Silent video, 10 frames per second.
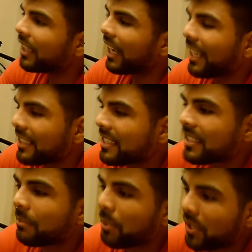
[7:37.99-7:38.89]
Had this
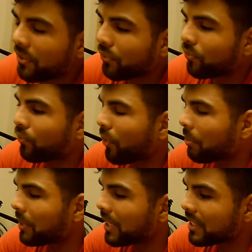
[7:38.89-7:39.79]
computer for 4
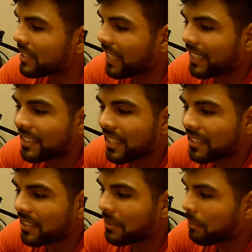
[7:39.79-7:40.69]
months. I
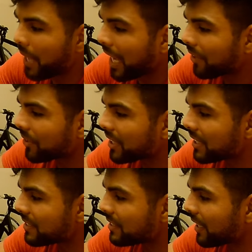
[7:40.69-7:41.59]
tested the
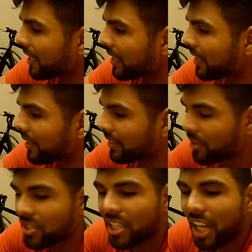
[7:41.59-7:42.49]
batteries.
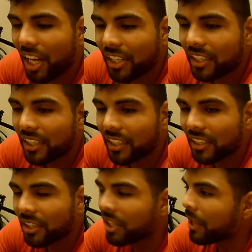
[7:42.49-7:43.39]
There's a lot
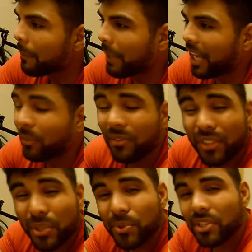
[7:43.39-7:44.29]
of bad
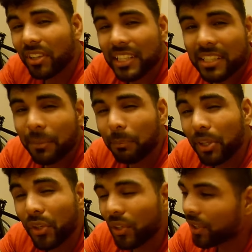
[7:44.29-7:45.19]
reviews on this
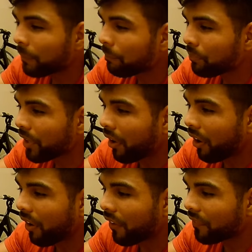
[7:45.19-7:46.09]
computer
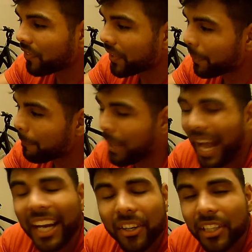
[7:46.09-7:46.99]
on the
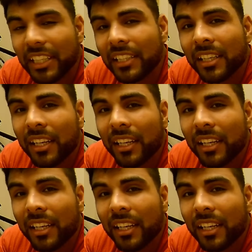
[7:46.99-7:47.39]
battery.